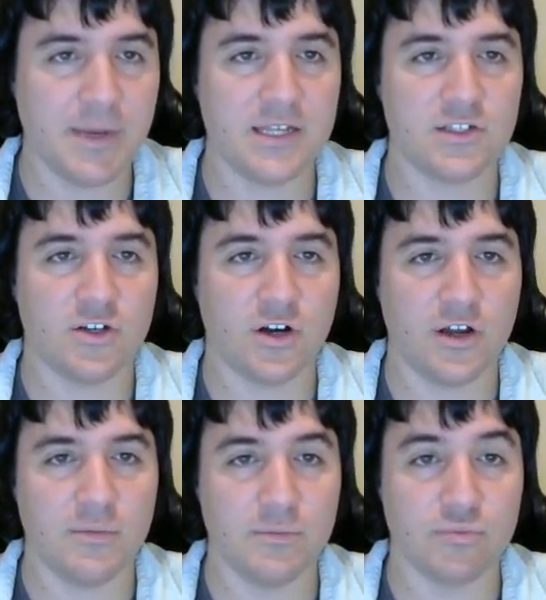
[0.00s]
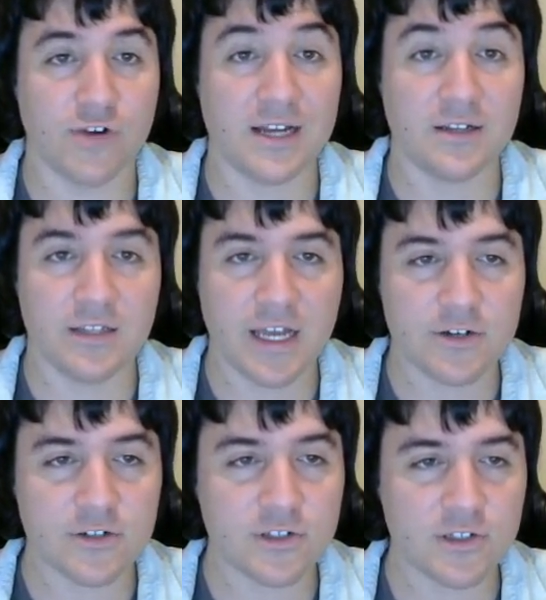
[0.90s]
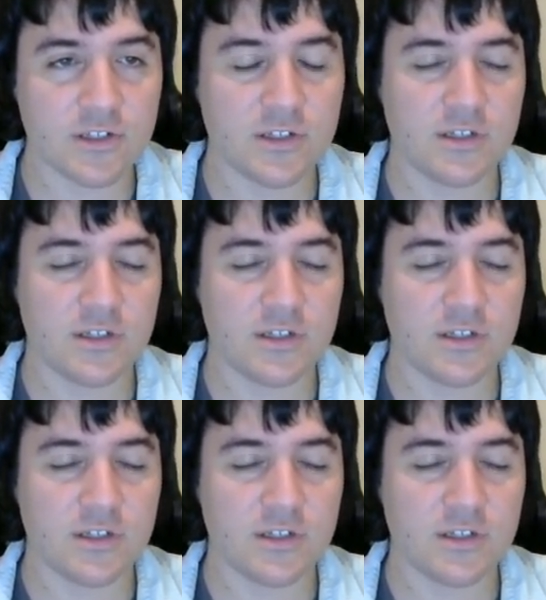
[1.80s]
based on Braille letters.